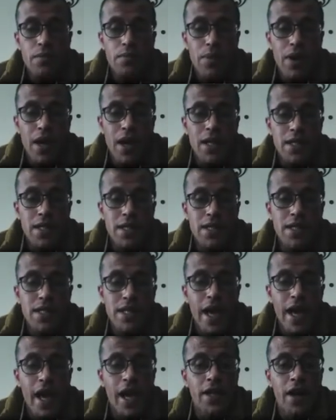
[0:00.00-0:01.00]
but
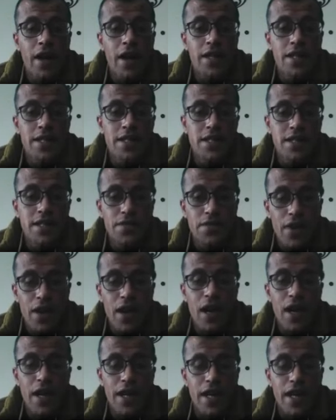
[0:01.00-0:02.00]
can
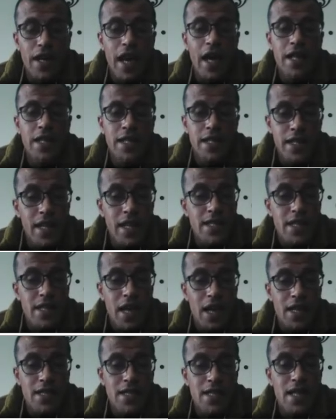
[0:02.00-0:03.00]
identify and
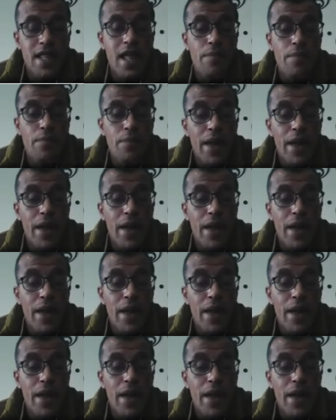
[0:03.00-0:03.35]
discuss the